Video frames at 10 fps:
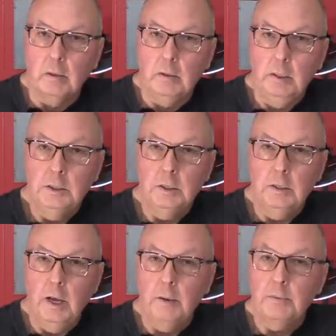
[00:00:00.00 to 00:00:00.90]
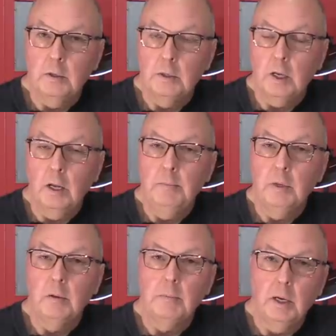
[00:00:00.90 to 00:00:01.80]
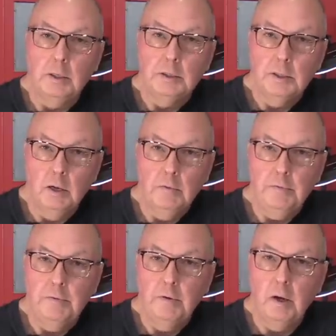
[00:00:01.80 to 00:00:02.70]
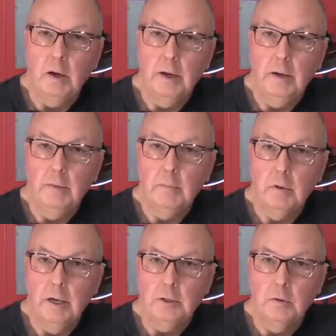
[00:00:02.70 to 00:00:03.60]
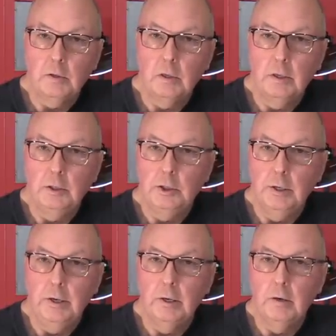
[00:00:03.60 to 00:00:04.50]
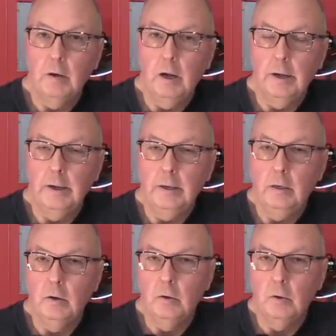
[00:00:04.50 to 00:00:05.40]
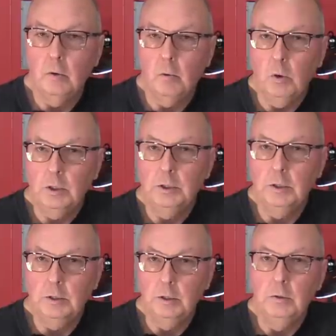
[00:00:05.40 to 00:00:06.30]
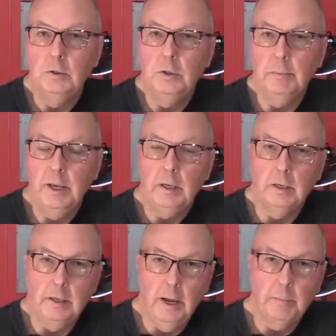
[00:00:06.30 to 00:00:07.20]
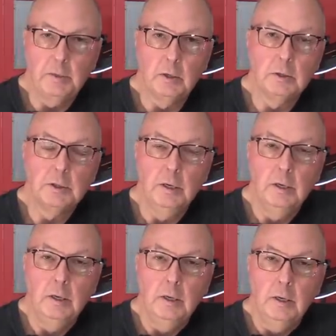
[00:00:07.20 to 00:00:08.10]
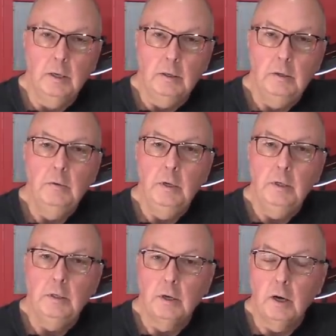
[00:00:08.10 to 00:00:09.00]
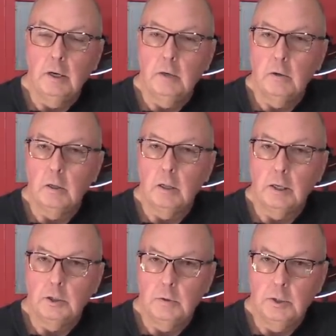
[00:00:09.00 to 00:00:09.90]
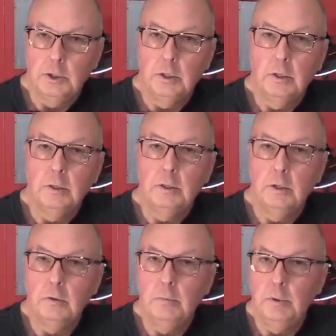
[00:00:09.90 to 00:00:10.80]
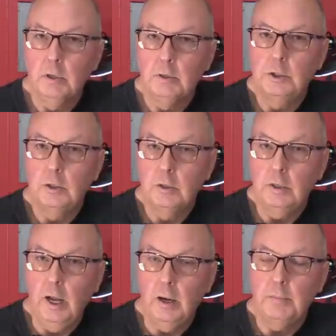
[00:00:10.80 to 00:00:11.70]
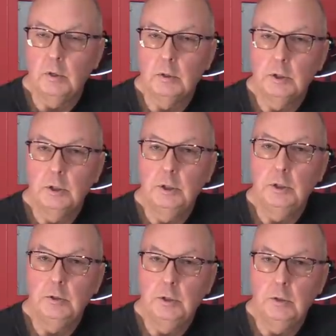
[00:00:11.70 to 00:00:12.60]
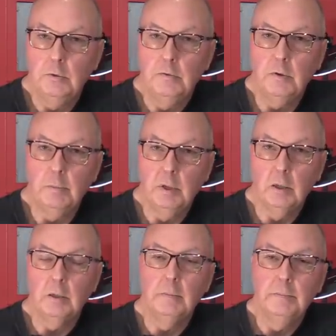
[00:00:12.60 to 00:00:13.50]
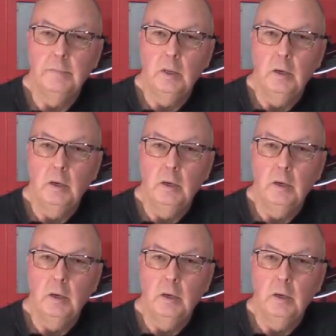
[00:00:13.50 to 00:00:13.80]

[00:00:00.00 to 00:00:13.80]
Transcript: These adapters I built myself. I am an electrical engineer. I know what to do to make adapters. You need to hire an electrician to build your adapters should you choose to build them.